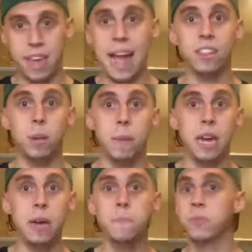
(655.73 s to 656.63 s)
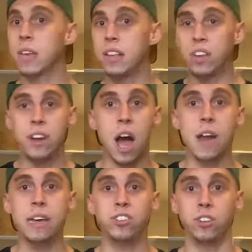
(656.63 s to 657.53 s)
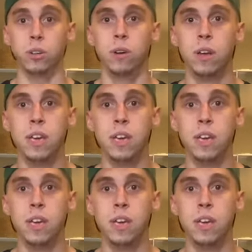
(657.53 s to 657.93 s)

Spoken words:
That, to me, is a non-issue.